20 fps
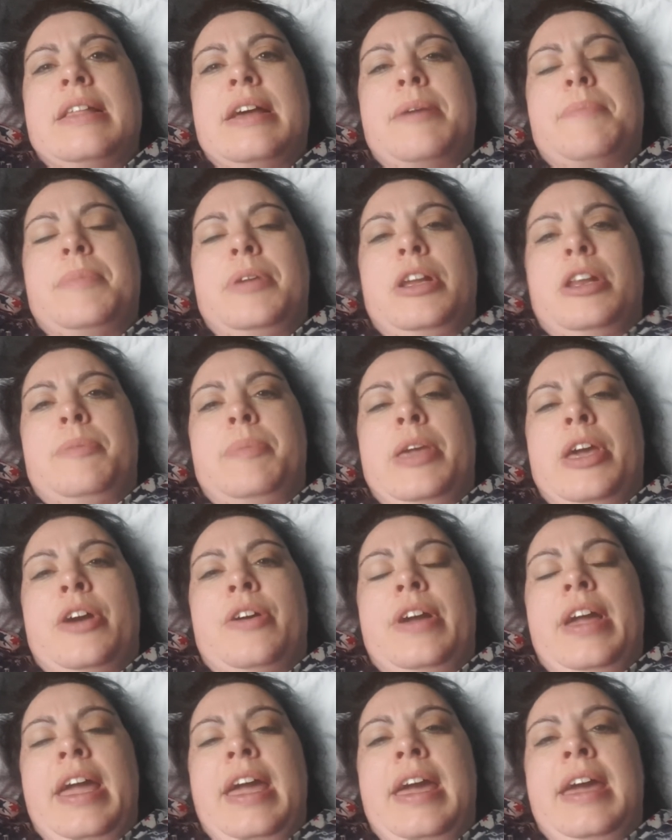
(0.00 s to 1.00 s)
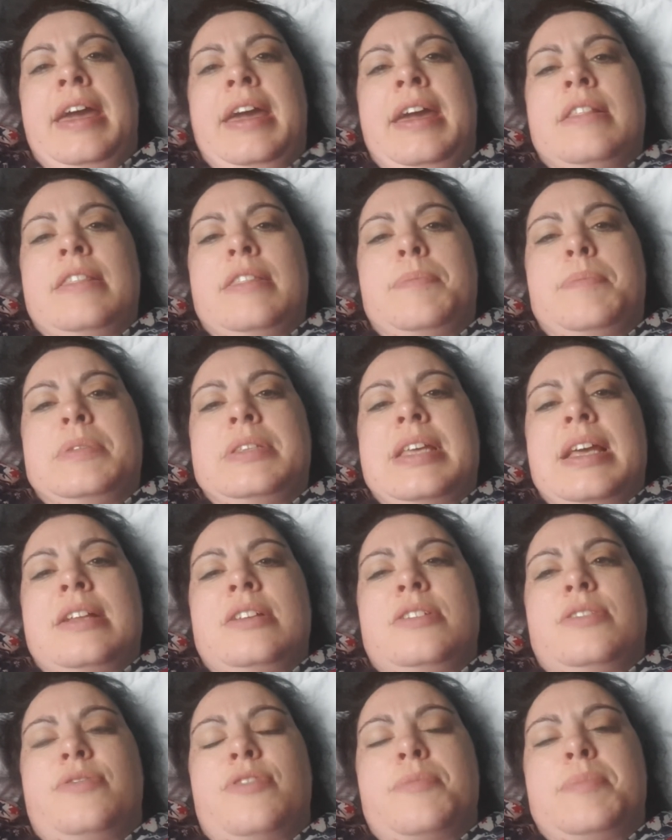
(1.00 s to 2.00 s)
I'm going to be okay. The
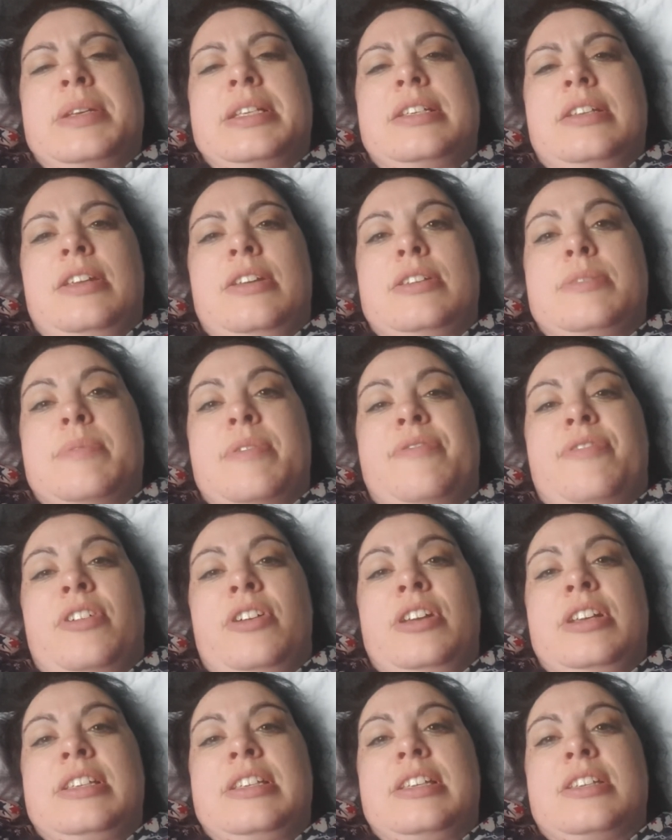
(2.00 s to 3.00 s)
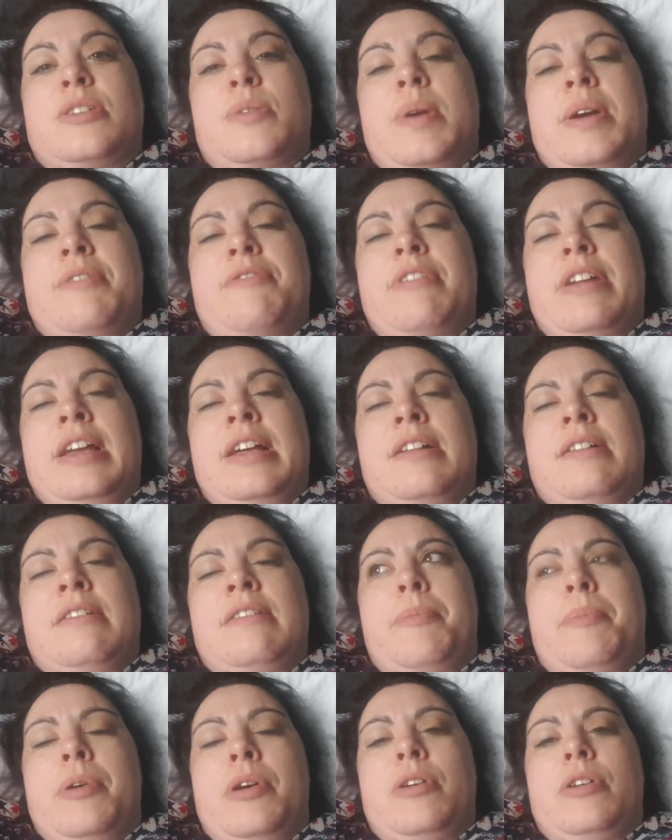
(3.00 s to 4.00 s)
potential for me to lose my voice is quite real,
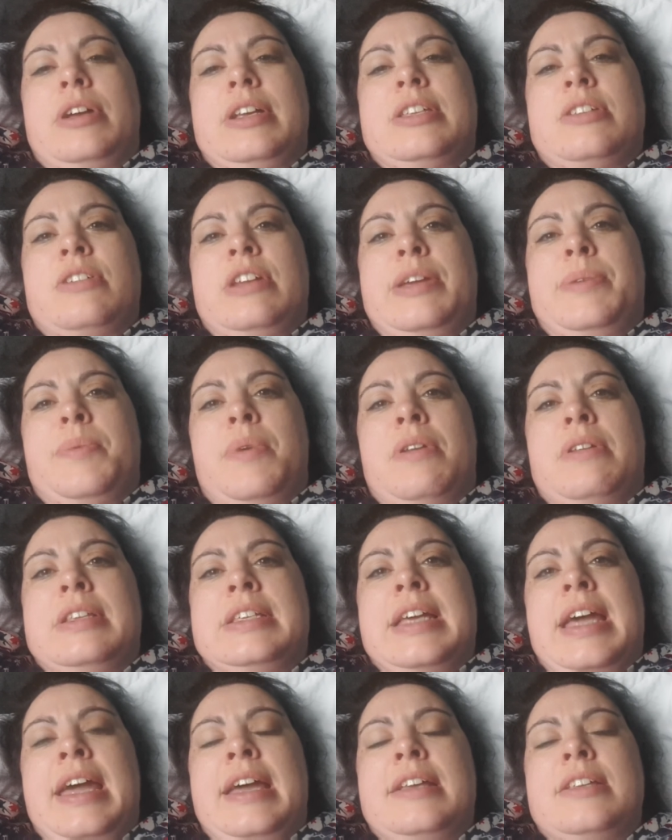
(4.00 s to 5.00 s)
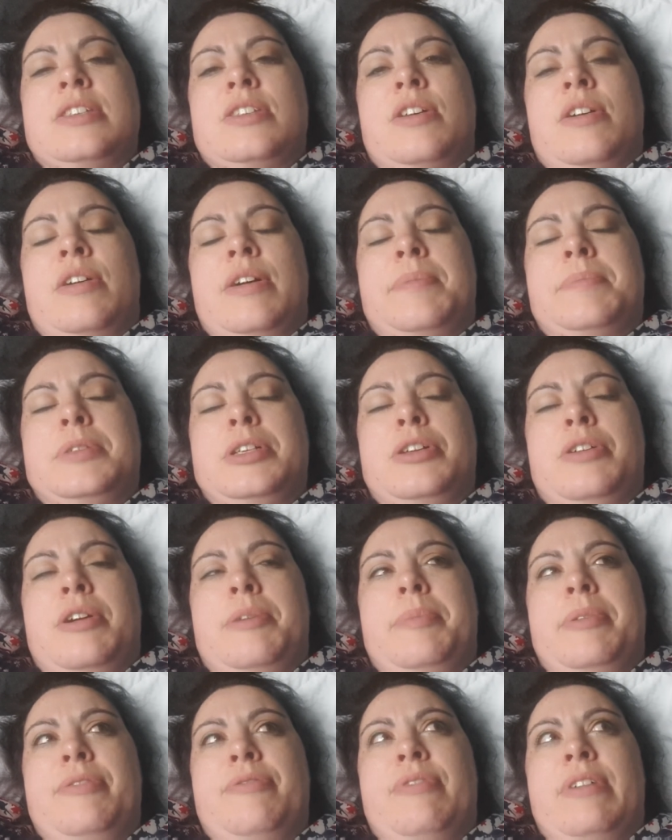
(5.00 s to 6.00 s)
but it's only one day, so I'm sure I'll
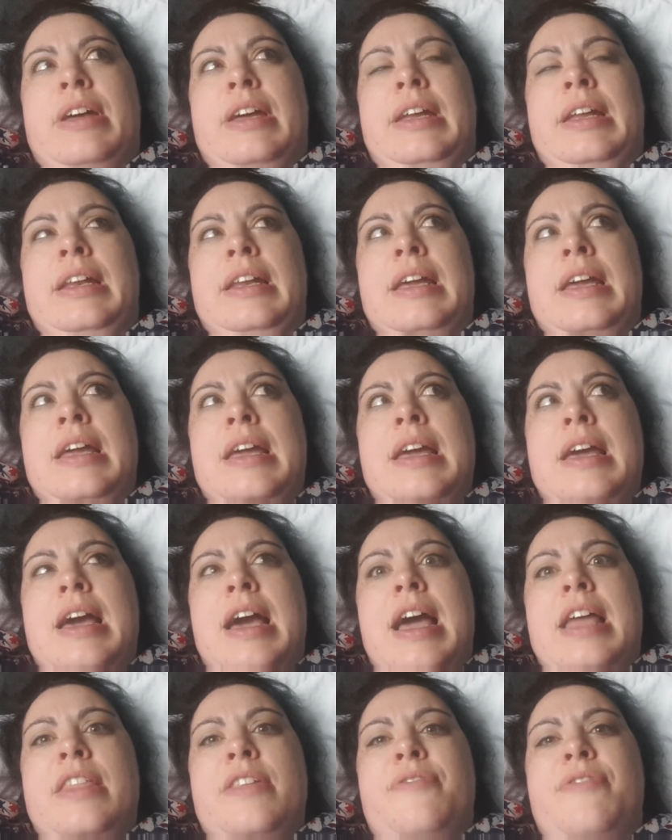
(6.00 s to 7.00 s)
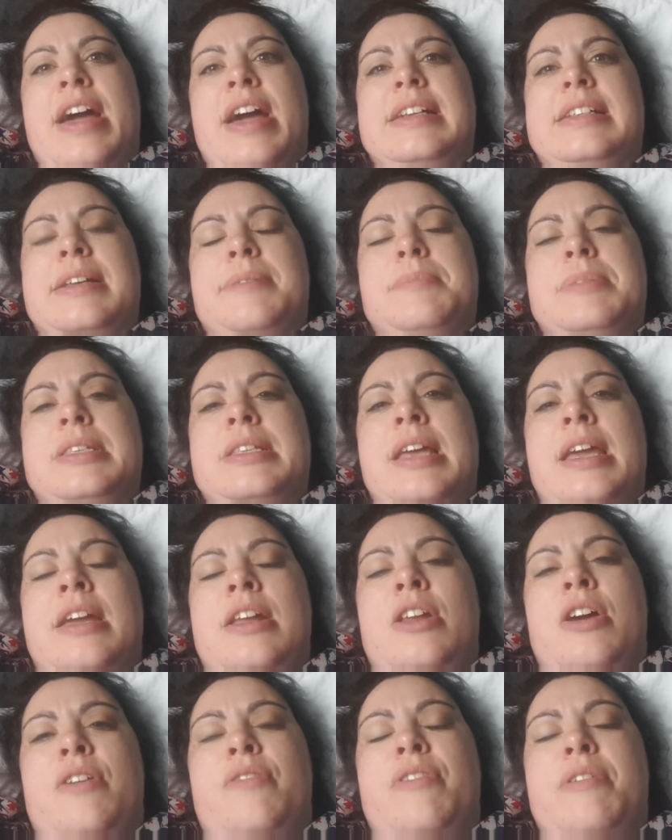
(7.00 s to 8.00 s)
be fine. And the fact I'm
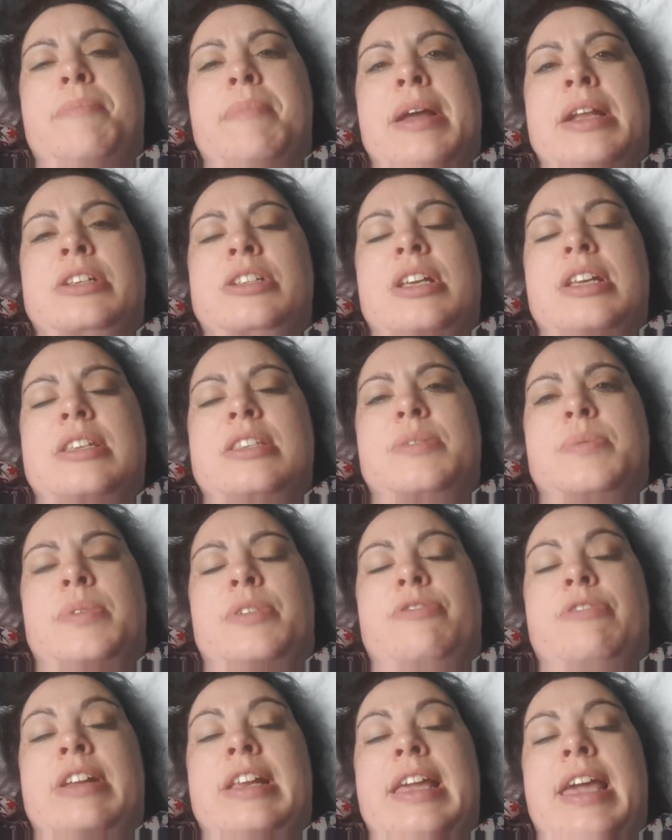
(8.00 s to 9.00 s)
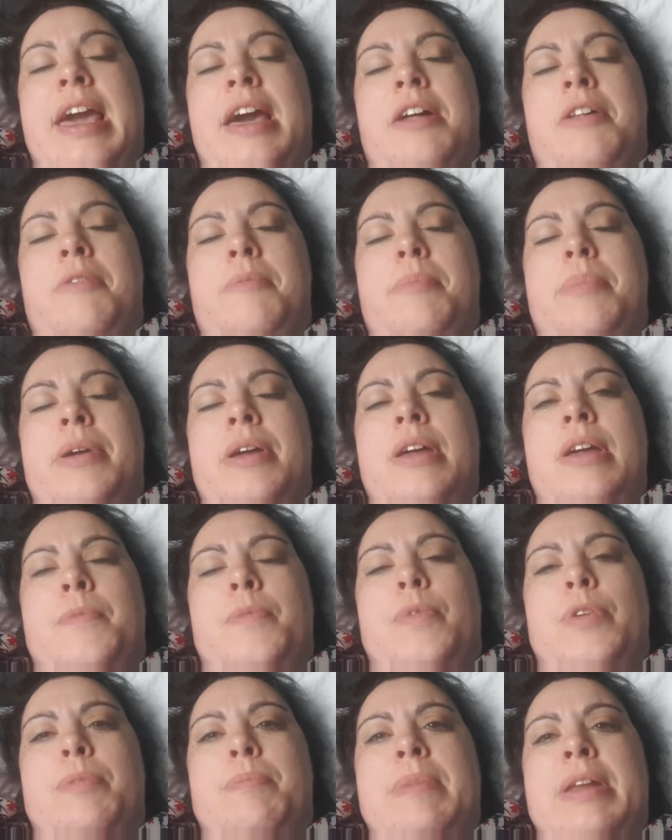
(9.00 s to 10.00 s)
staying over in Manchester will really help
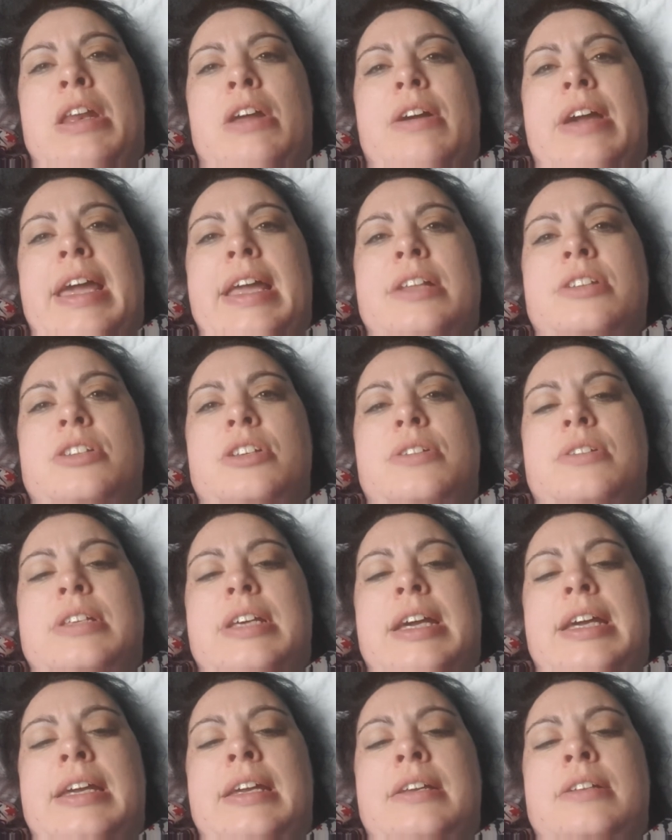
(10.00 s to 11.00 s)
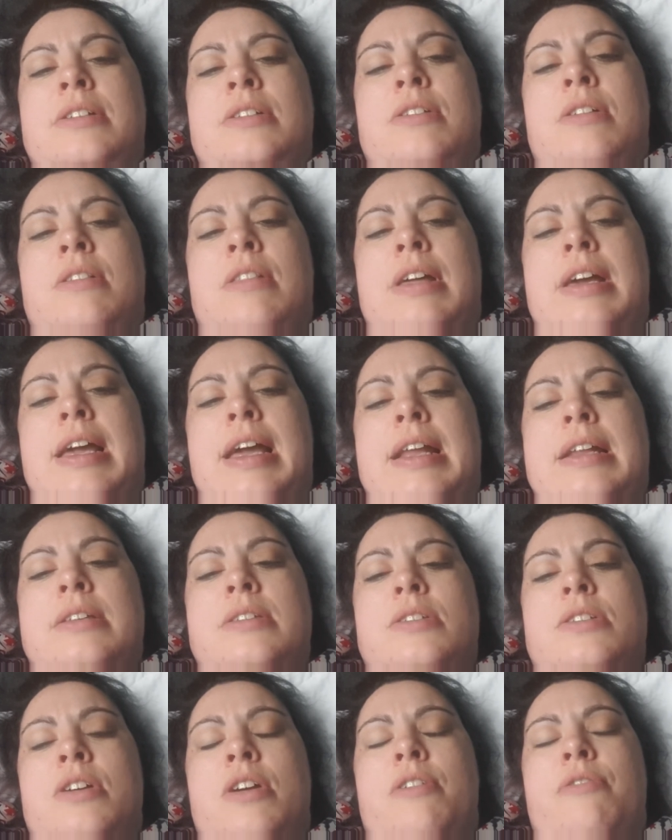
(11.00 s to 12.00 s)
with me not getting too tired and all that kind of
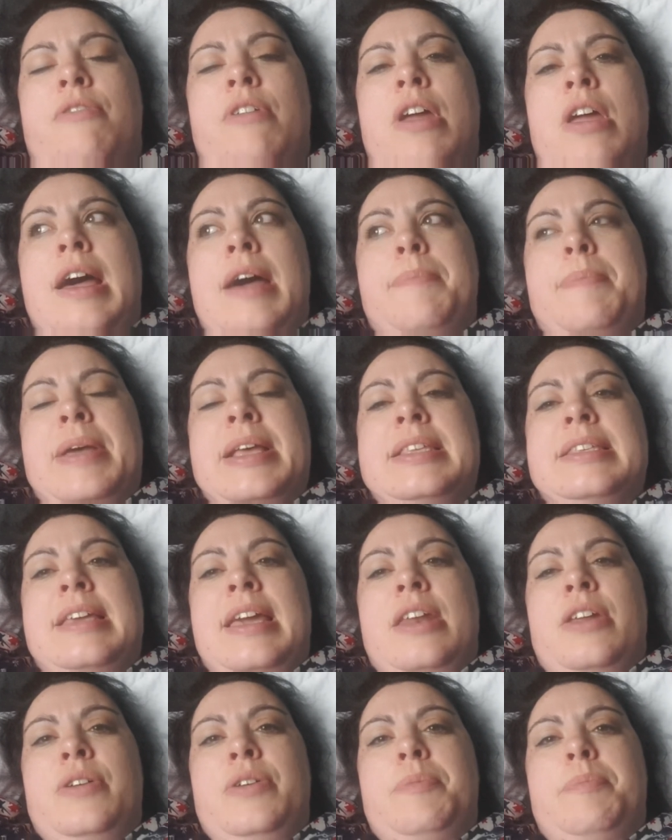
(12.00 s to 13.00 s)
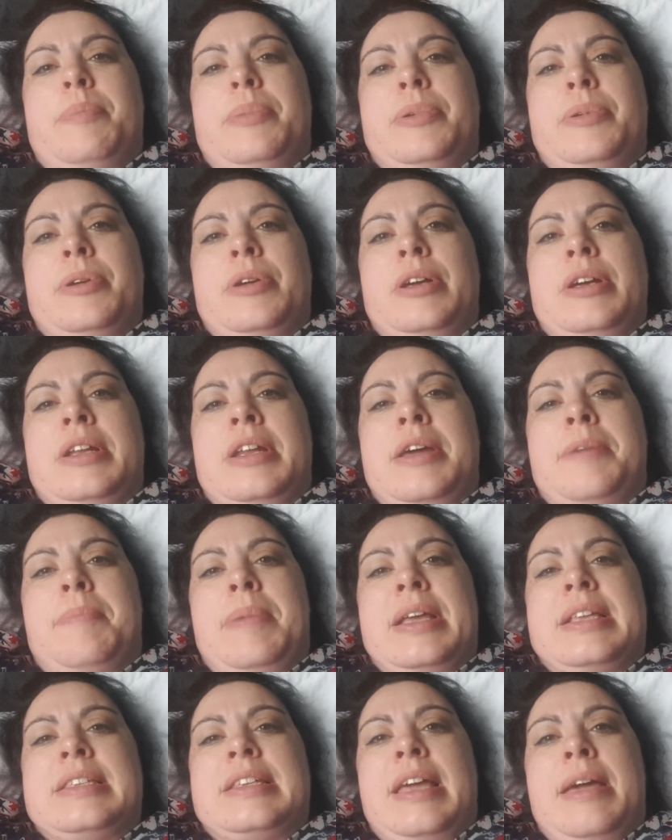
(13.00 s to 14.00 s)
stuff. Best get up and I
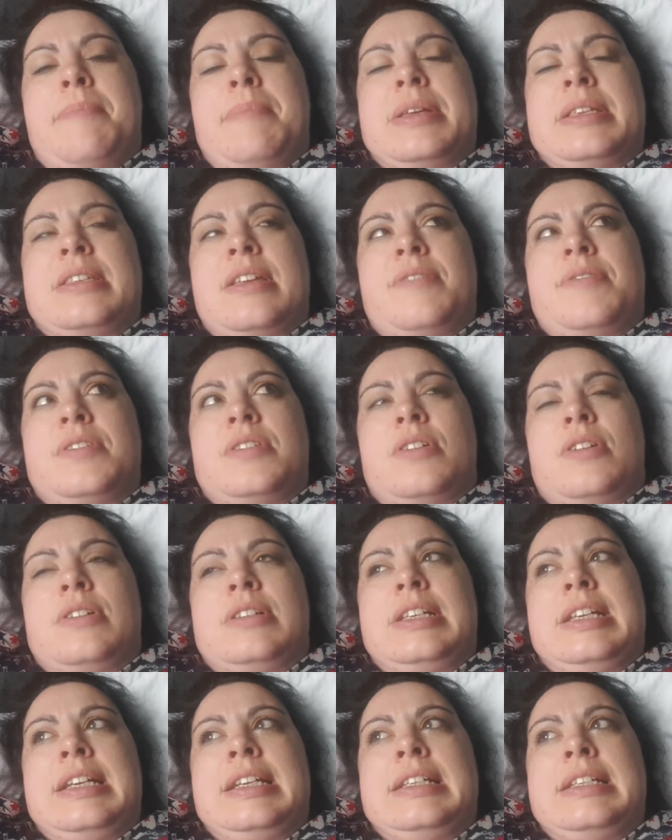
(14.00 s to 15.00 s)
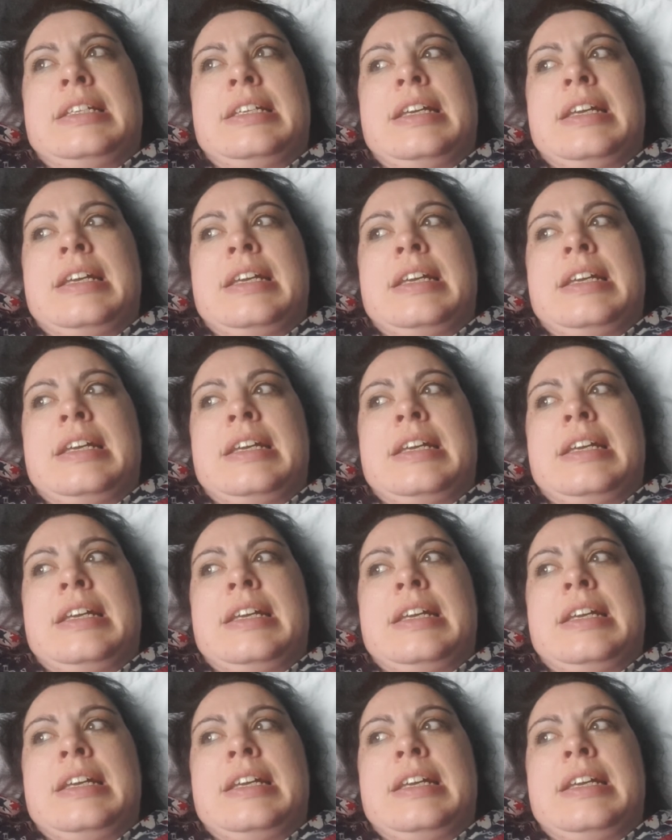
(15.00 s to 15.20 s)
best get myself sorted